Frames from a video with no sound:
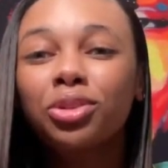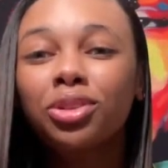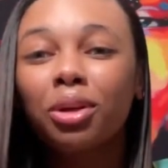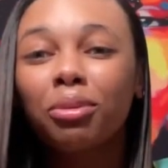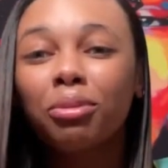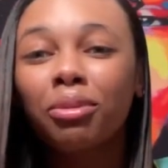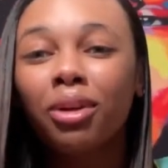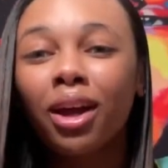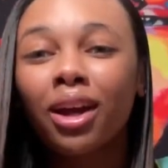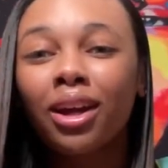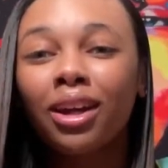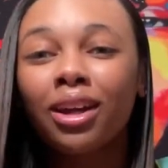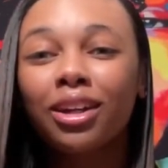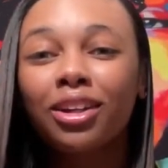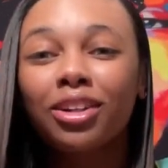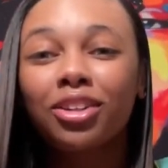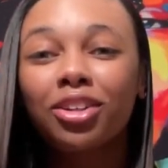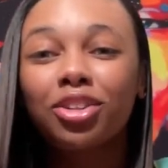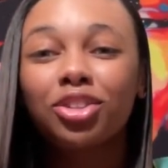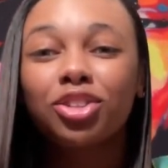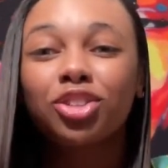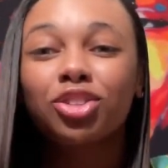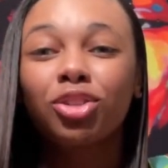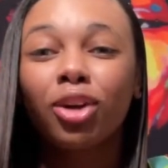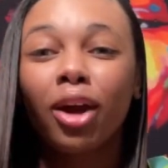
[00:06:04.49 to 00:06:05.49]
I'm like getting
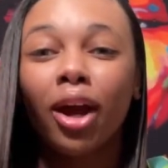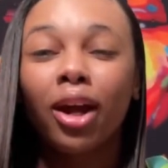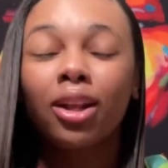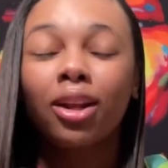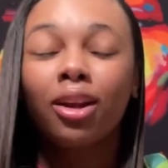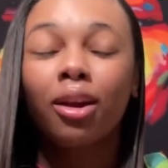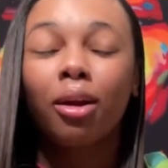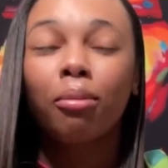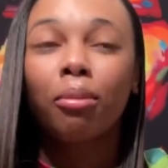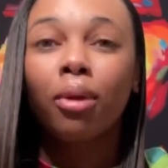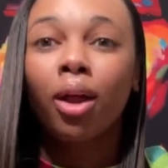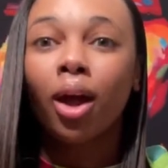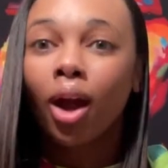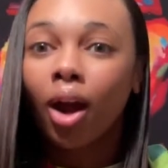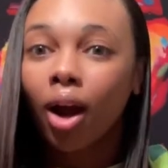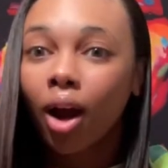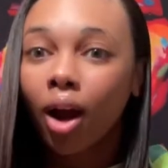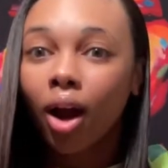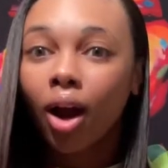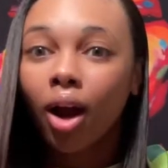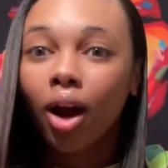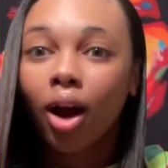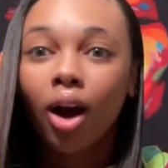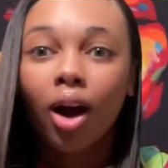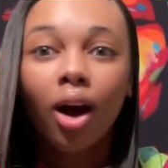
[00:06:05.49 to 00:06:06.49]
distracted. I'm like,
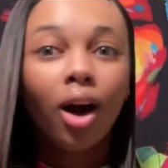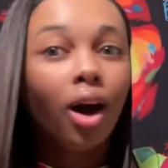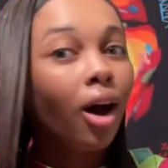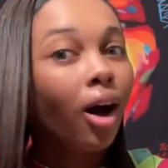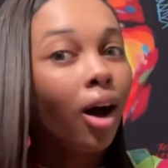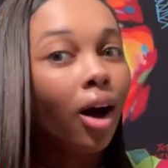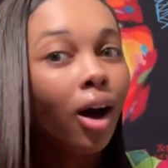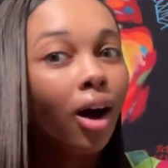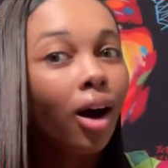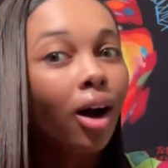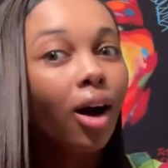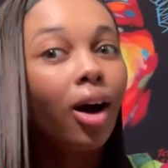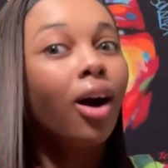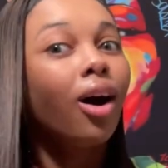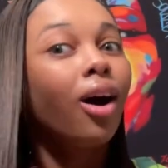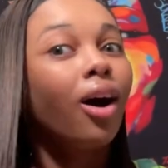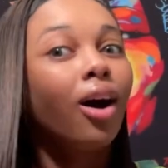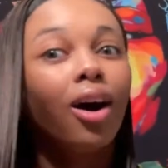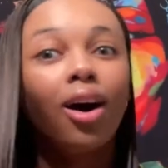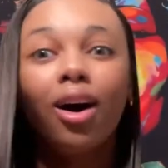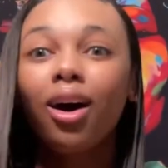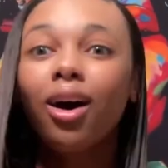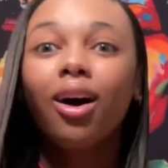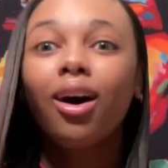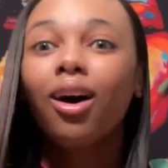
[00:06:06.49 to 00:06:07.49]

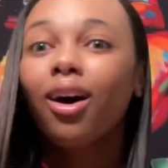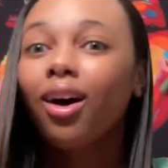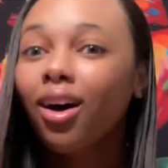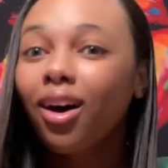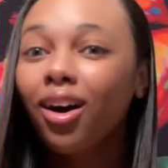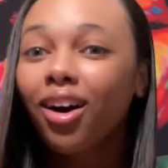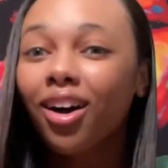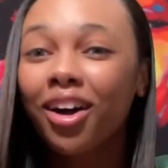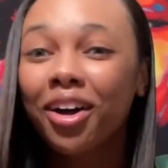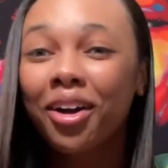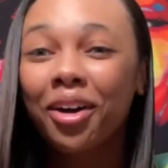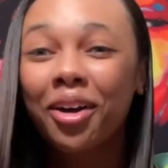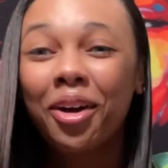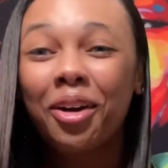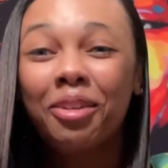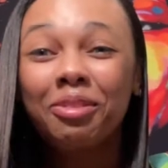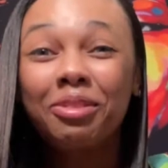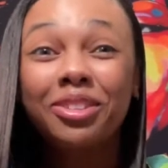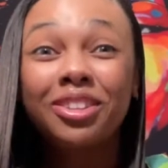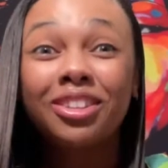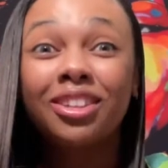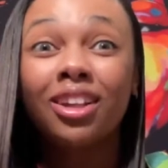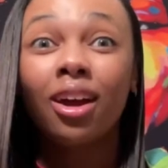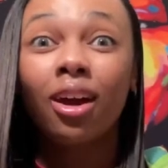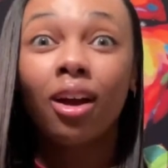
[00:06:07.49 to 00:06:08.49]
I'm
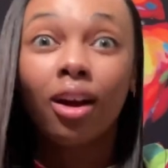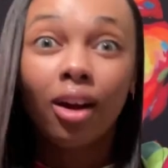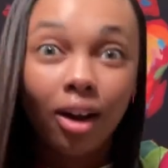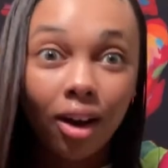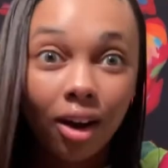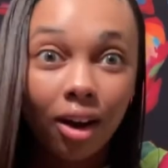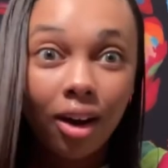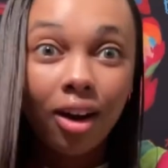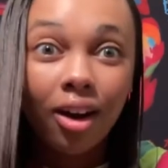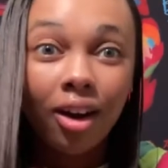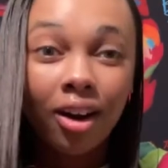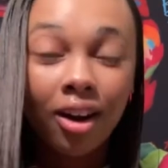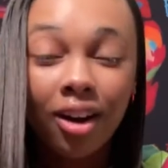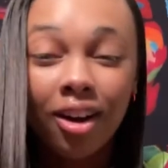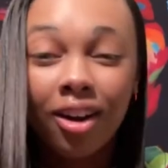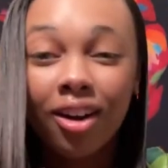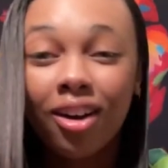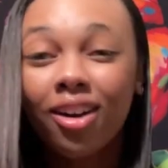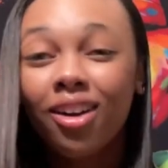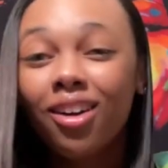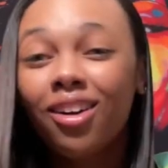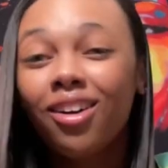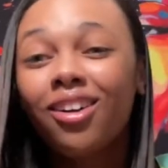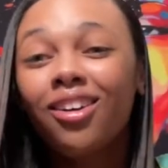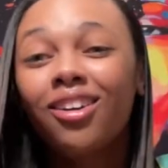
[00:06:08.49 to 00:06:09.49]
just like,
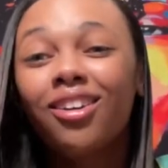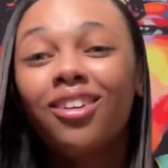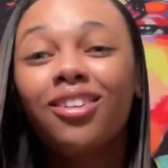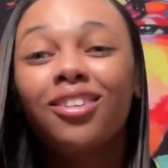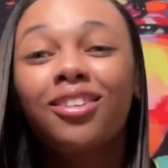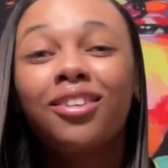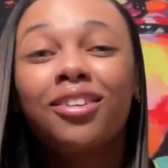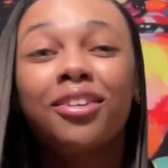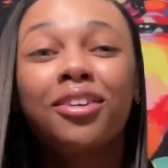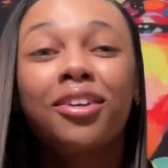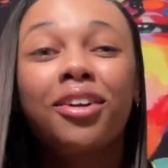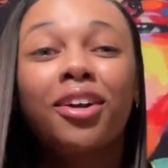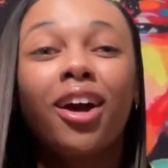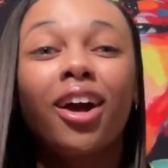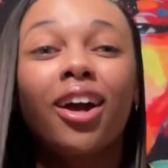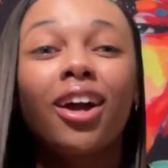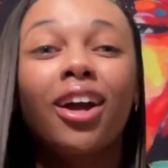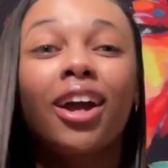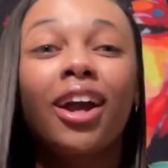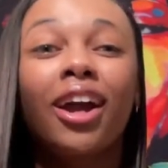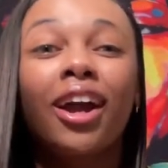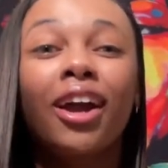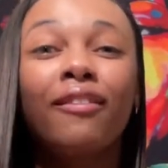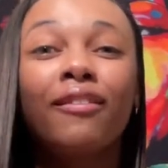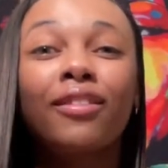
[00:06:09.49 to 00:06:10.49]
I can't
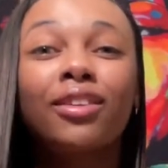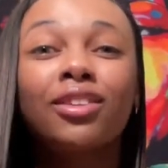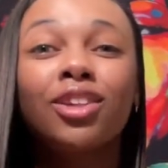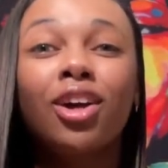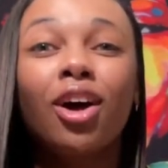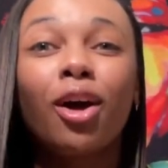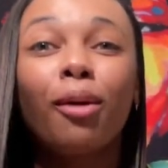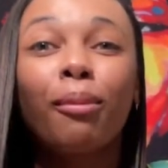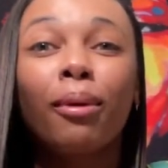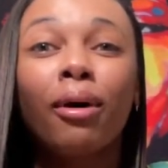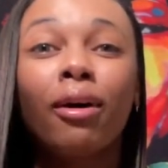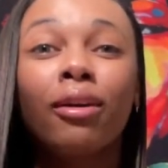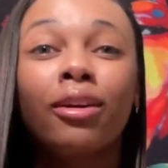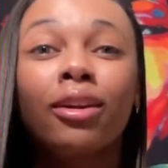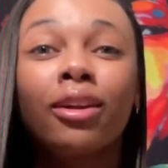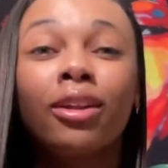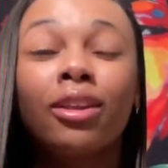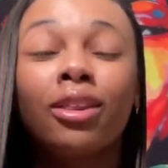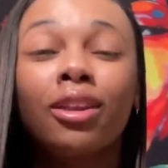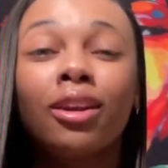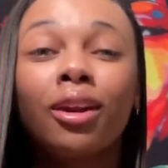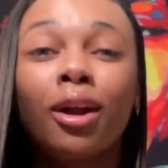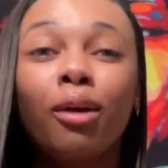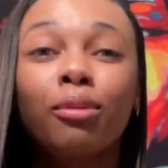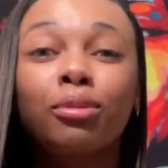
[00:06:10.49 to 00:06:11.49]
even talk about
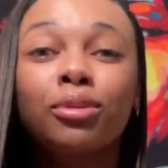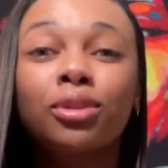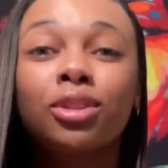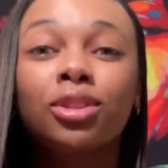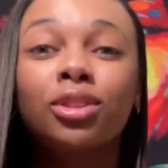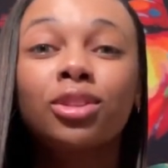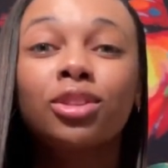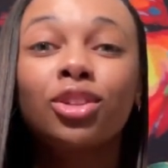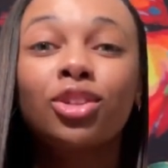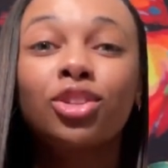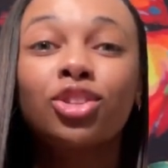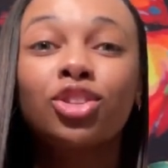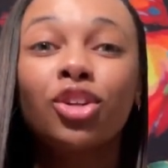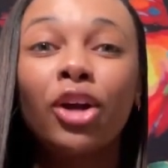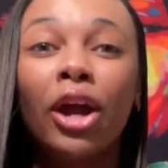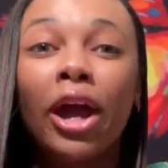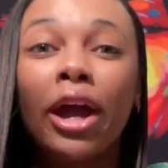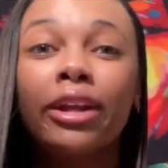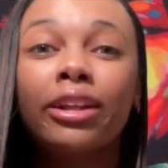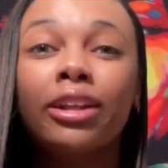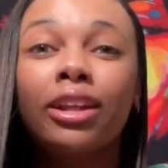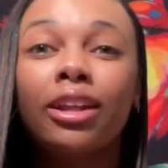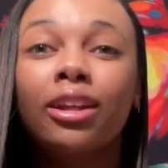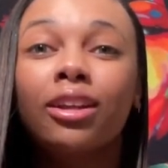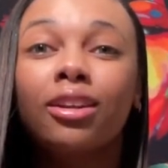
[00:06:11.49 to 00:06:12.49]
nothing. I'm just
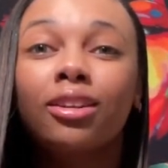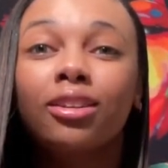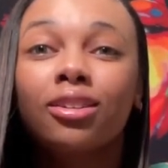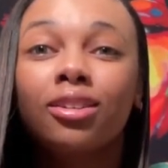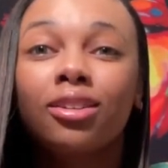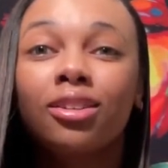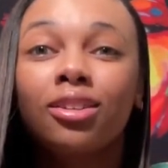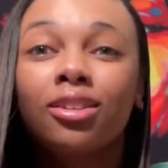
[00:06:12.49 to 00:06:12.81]
distracted.